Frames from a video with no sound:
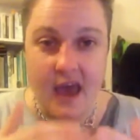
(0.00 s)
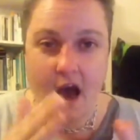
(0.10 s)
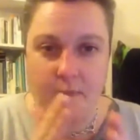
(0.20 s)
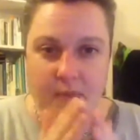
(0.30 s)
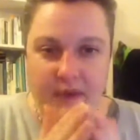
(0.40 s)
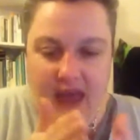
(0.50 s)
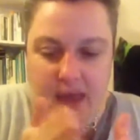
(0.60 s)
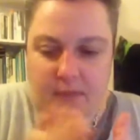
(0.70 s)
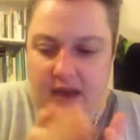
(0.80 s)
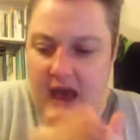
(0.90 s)
It
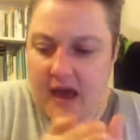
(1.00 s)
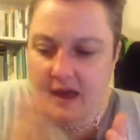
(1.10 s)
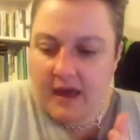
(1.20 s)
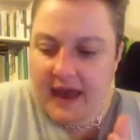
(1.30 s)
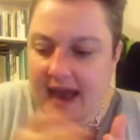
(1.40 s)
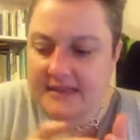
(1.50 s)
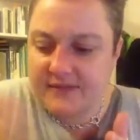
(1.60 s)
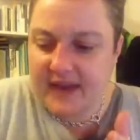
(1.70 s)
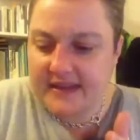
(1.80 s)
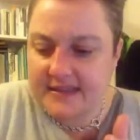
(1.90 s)
became an
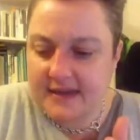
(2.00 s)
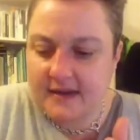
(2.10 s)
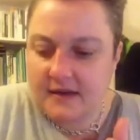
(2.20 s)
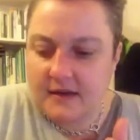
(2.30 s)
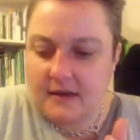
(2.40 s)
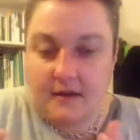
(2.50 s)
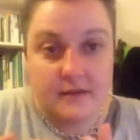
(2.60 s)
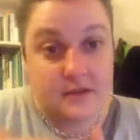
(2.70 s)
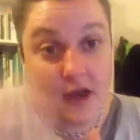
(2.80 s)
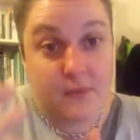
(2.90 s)
activator
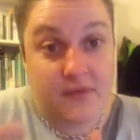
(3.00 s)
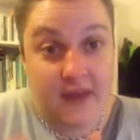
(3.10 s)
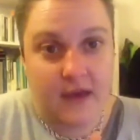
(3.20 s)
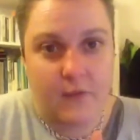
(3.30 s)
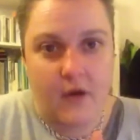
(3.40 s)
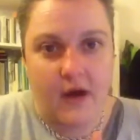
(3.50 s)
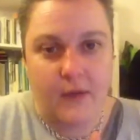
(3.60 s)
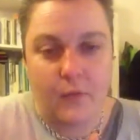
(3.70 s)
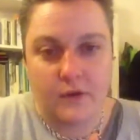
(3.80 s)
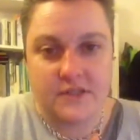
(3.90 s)
type thing where I
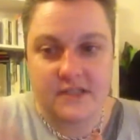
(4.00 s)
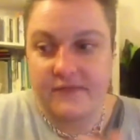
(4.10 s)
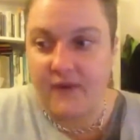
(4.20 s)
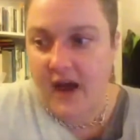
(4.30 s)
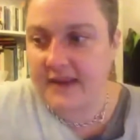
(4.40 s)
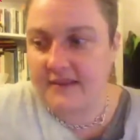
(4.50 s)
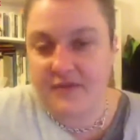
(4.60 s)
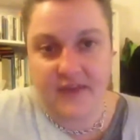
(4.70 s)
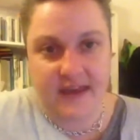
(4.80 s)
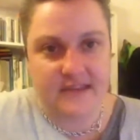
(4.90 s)
wanted to find the
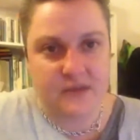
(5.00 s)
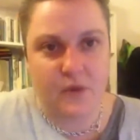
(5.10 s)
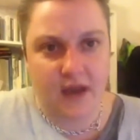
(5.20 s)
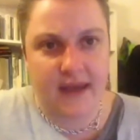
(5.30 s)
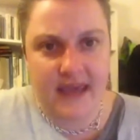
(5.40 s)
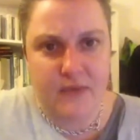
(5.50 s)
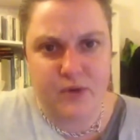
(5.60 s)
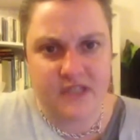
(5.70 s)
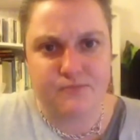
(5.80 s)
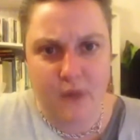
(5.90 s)
things that were going to keep
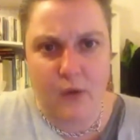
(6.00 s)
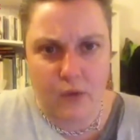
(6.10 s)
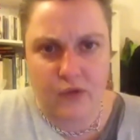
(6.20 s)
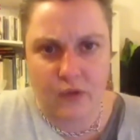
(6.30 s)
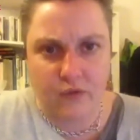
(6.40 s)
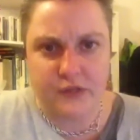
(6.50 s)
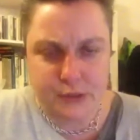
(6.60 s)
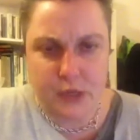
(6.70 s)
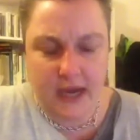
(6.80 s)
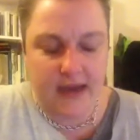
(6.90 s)
us both on the
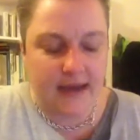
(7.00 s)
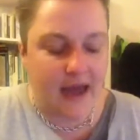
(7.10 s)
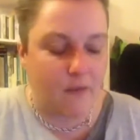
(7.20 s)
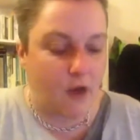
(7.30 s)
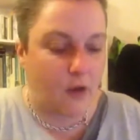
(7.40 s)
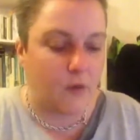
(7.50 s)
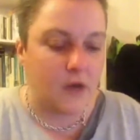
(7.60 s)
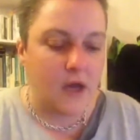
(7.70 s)
straight and narrow.